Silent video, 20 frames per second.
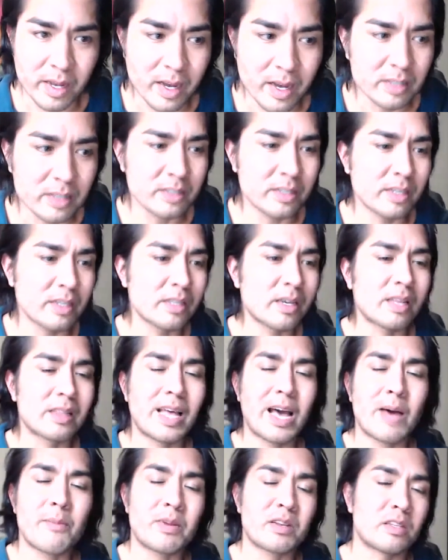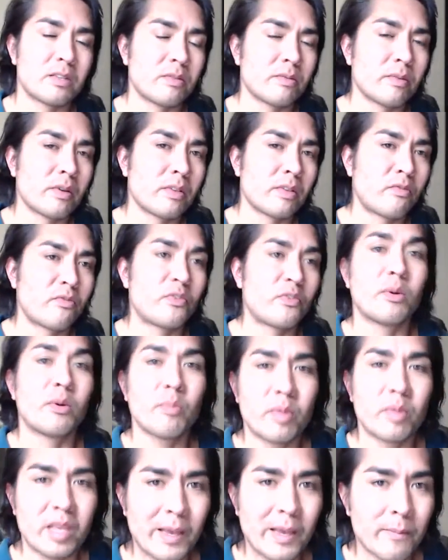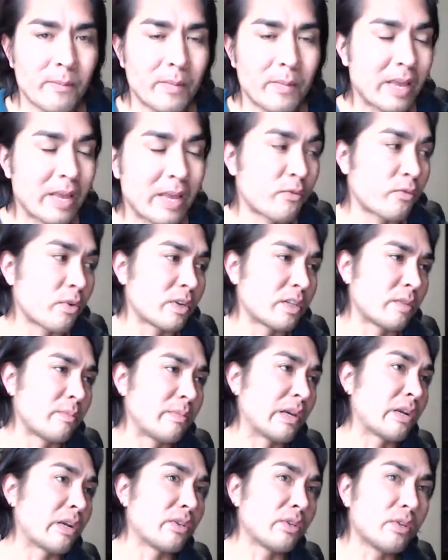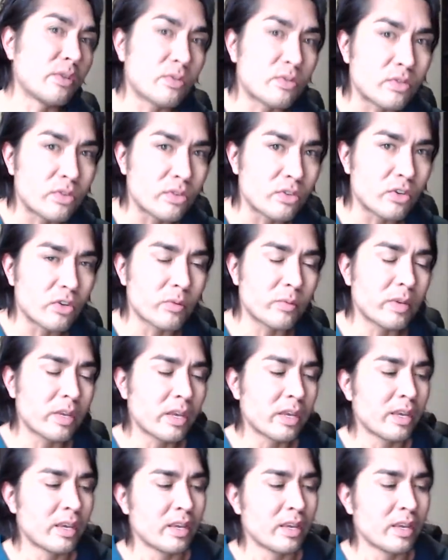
hot seat, allow me to film them, and for it to be on YouTube.